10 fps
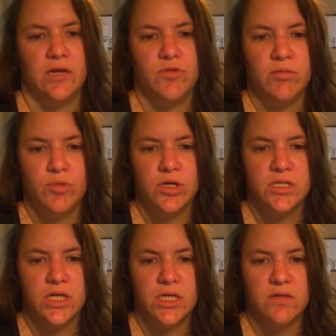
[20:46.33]
Greenberg's
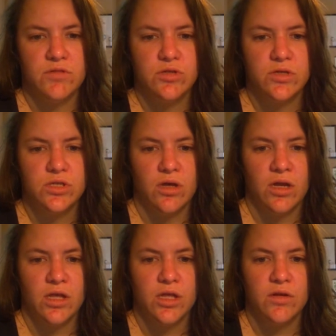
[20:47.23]
studies of Jewish thought
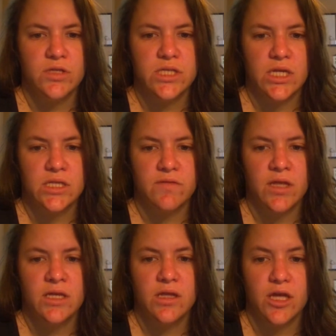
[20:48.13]
include studies of the
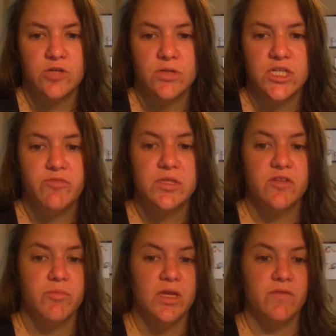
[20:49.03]
intellectual achievements
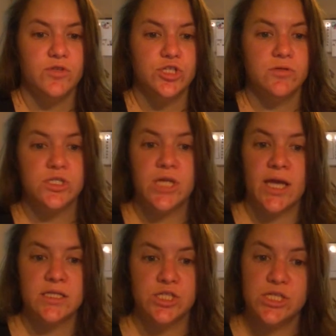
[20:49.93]
of medieval Jewish
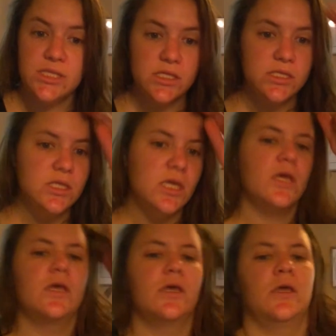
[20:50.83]

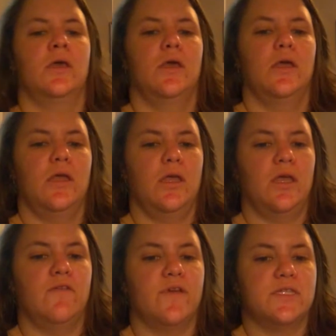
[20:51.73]
exegesis,
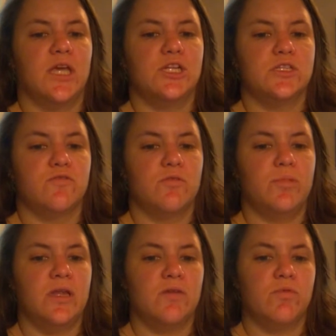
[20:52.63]

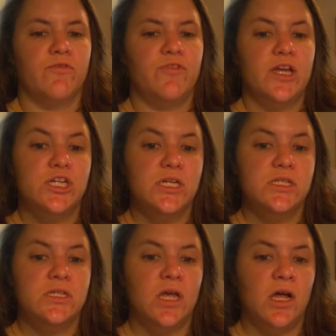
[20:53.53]
investigations of rabbinic
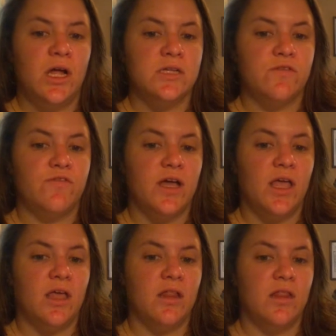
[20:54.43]
reflections on
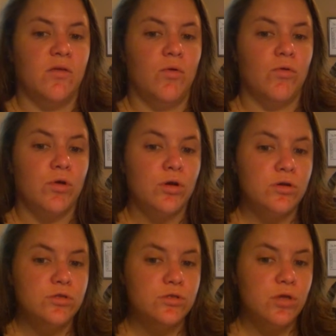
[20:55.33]
defying illegal
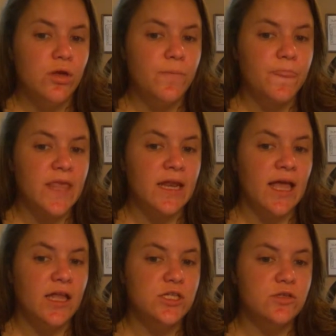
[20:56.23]
orders,
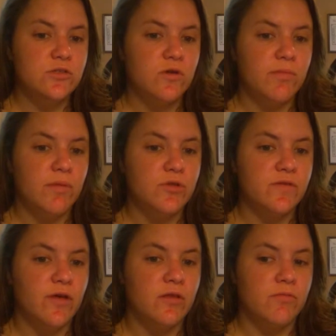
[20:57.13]
and attitudes toward
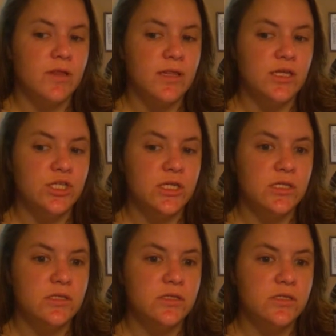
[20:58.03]
members of other
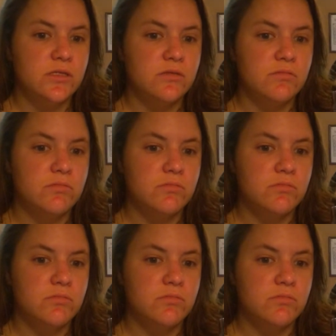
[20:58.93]
religions.